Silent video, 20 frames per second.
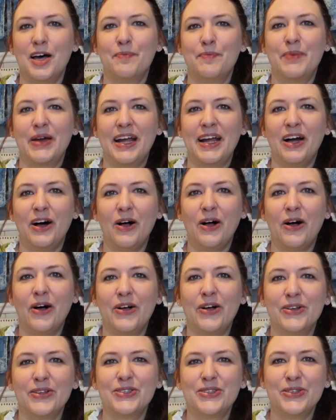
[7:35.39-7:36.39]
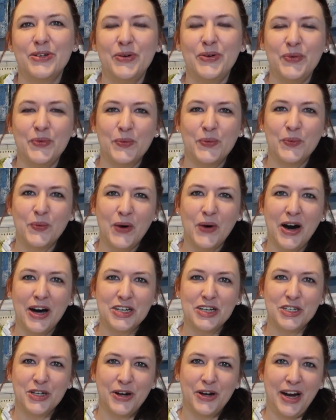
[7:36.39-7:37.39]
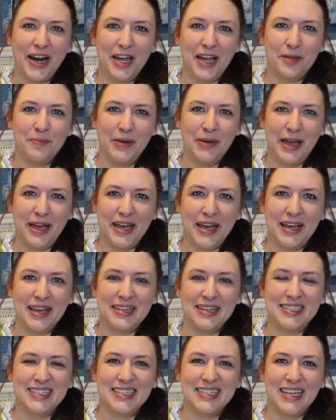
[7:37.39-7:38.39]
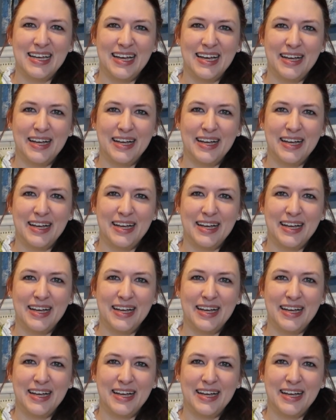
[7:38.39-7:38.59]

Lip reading: but I also watch Crea Bea's